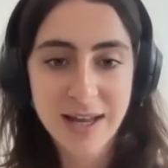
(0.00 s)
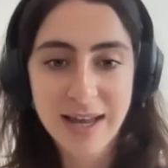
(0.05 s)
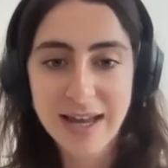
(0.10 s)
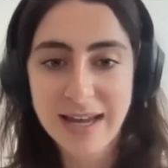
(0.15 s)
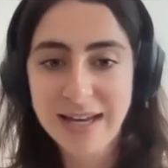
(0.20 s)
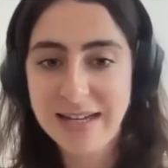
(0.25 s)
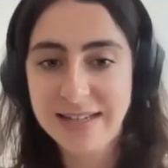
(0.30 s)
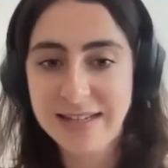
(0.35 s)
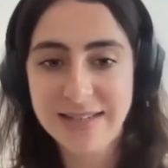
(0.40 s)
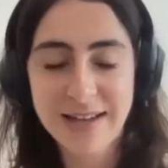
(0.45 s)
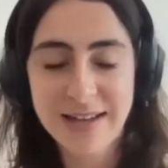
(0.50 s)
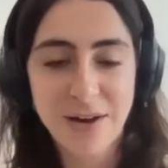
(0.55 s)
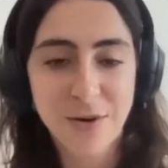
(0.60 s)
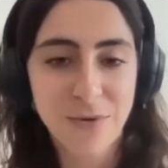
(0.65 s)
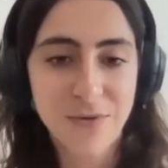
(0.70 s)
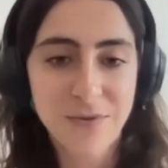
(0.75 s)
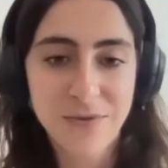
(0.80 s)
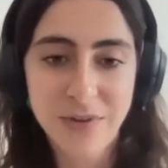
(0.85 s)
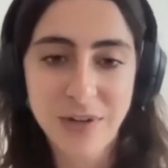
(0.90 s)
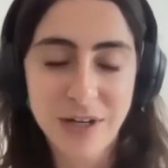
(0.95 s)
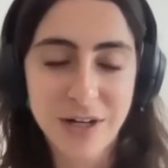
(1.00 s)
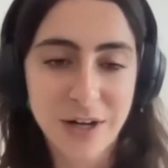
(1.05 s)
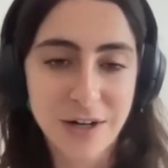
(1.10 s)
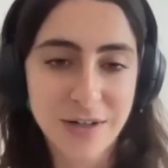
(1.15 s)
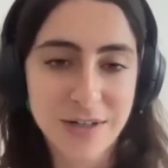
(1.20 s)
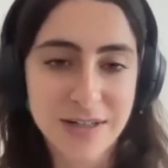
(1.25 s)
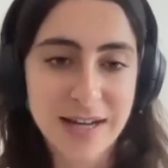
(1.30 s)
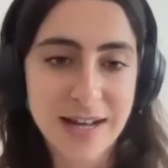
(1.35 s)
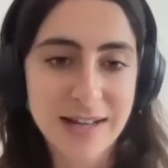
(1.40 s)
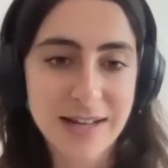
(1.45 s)
in itself
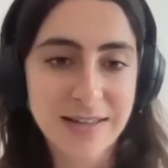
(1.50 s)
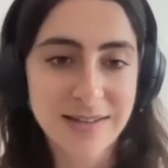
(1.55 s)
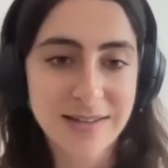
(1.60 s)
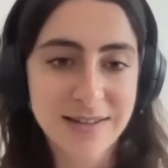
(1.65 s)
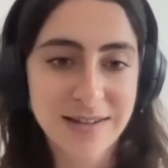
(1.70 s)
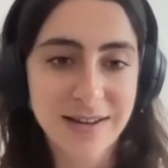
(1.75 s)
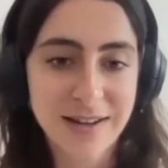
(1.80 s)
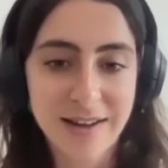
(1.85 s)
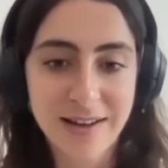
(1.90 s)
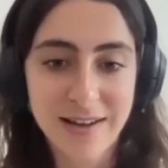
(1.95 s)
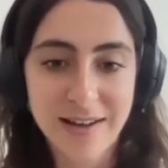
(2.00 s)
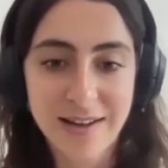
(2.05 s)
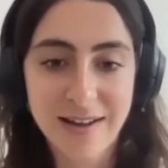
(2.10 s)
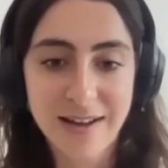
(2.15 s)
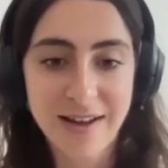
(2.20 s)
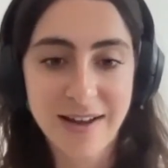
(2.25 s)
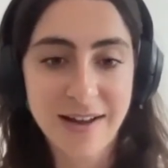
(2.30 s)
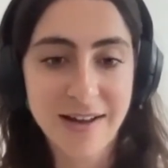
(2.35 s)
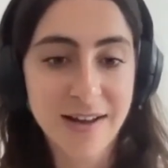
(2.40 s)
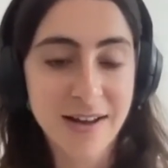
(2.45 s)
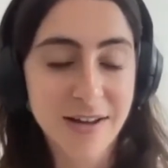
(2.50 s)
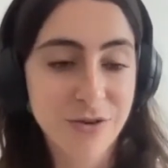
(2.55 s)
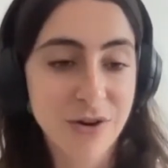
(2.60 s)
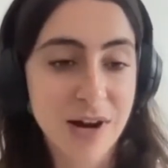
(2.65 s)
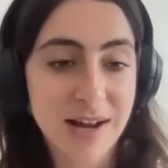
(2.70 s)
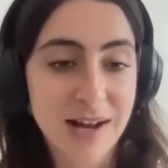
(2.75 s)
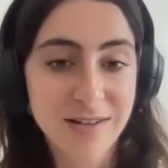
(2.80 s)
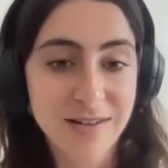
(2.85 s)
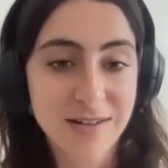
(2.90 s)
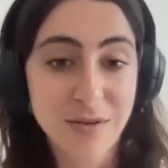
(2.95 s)
tends to
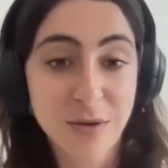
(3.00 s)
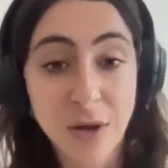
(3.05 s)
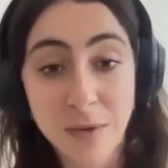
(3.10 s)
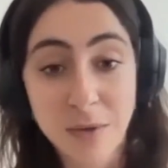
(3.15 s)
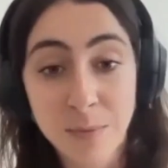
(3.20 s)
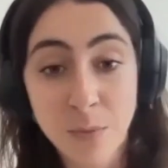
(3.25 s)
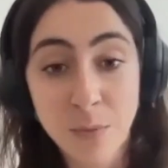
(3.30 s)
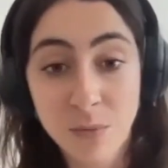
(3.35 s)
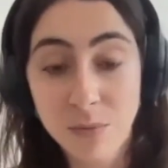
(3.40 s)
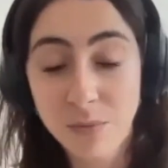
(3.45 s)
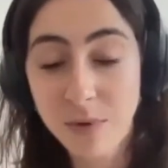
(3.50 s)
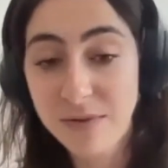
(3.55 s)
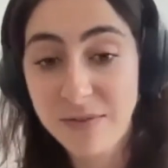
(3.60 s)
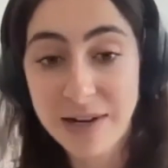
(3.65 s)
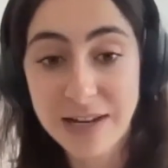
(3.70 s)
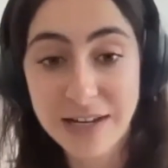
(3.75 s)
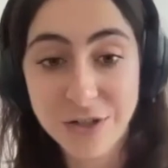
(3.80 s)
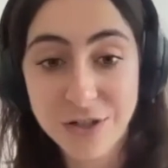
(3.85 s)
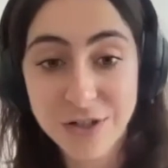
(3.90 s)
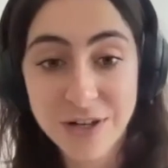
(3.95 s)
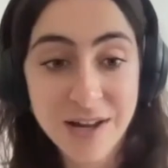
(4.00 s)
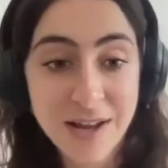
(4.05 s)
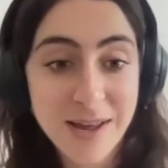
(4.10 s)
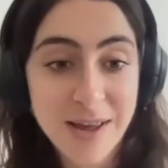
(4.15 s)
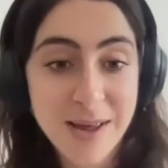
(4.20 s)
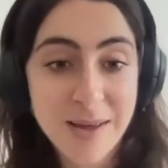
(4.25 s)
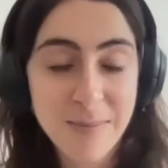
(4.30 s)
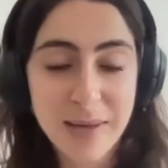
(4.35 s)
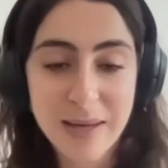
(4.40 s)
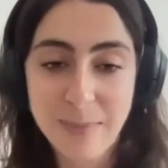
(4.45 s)
attract more privileged
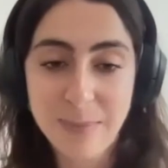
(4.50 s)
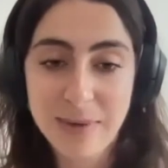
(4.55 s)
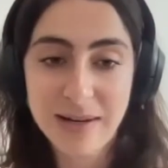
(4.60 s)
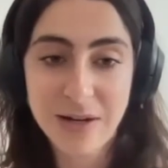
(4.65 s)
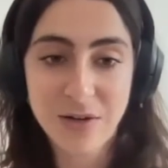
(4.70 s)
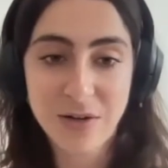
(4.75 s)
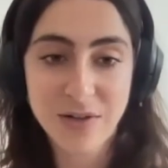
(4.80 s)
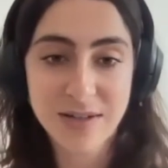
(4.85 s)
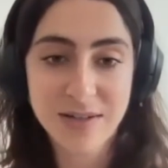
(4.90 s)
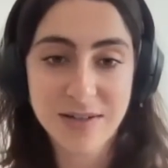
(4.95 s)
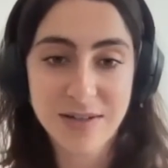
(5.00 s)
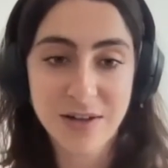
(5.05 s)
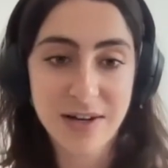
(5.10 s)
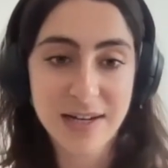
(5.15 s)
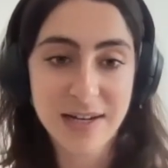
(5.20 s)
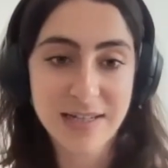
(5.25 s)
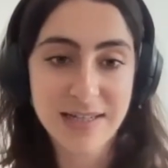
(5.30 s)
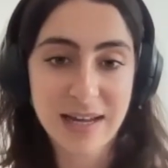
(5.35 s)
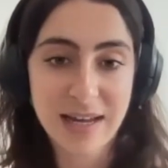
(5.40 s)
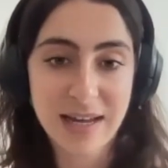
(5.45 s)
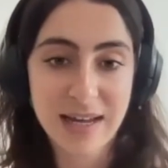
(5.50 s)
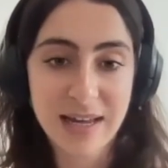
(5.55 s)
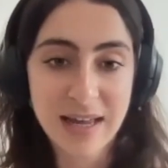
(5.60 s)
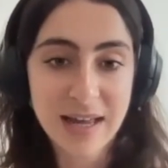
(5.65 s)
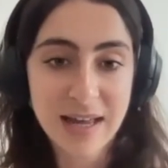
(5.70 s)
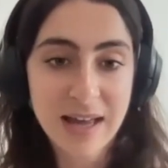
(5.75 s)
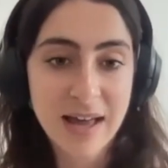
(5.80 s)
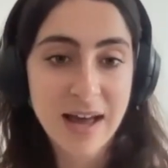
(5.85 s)
people in our society?